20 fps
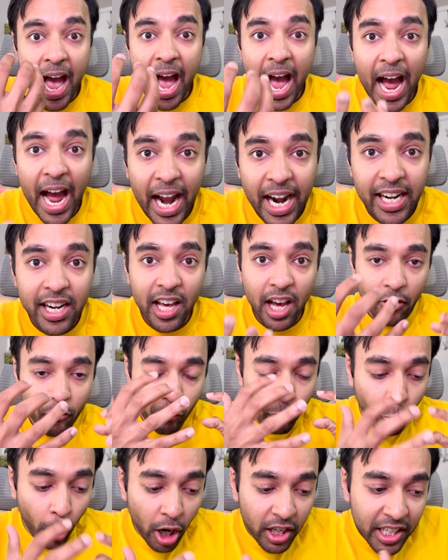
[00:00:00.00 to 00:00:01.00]
and
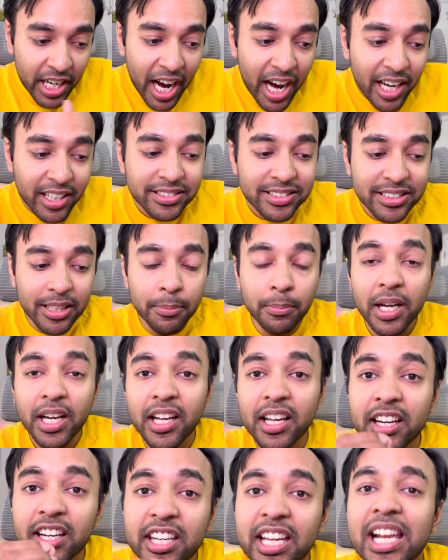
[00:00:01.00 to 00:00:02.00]
what are some
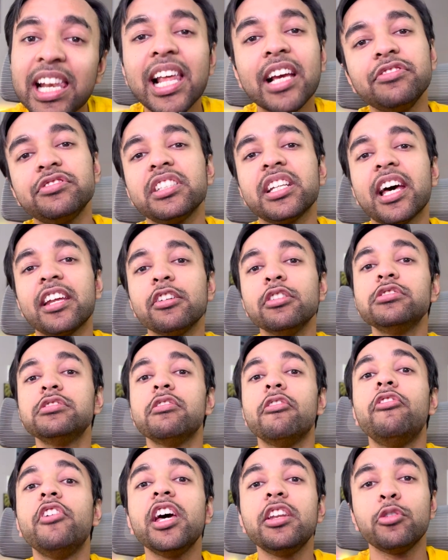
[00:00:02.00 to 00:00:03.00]
real life scenarios
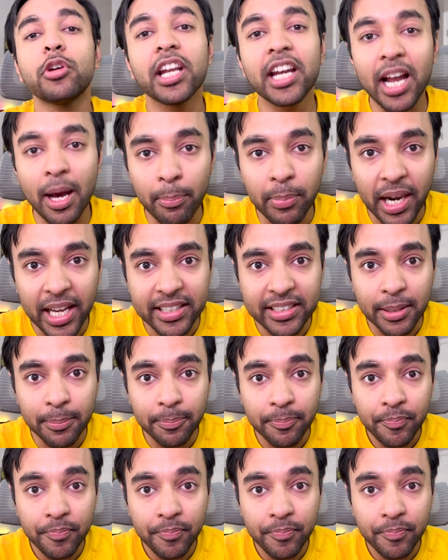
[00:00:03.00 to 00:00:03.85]
where you can apply them.